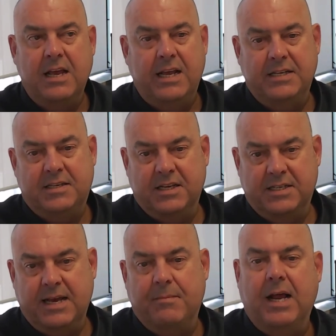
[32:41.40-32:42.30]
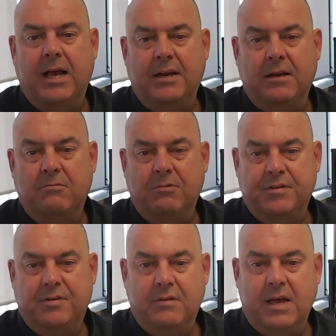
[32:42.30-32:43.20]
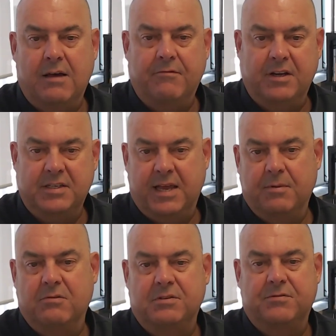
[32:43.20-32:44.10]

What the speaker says: It's contaminated with various chemicals